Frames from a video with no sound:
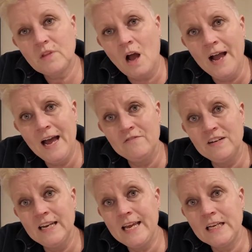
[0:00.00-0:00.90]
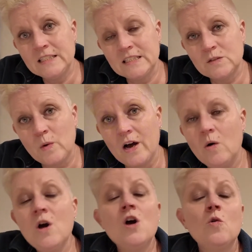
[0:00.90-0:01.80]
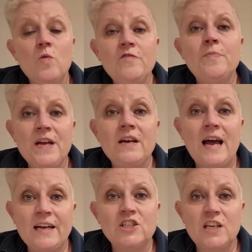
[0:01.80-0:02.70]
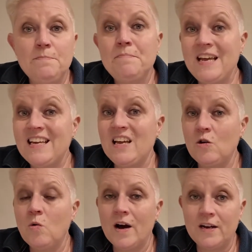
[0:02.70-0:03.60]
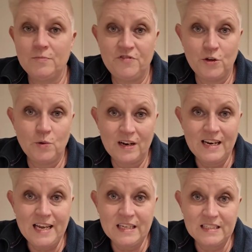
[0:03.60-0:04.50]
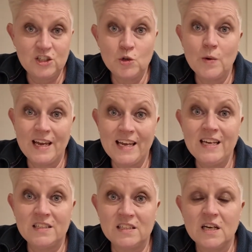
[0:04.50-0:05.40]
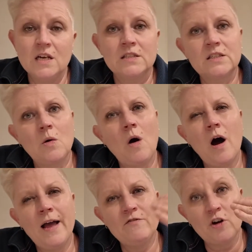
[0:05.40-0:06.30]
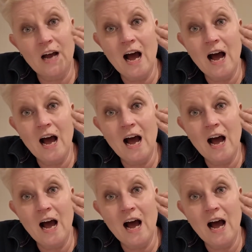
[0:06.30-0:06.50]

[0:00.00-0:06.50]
I have leeks as well. We've been actually picking quite a few leeks to eat. So I've got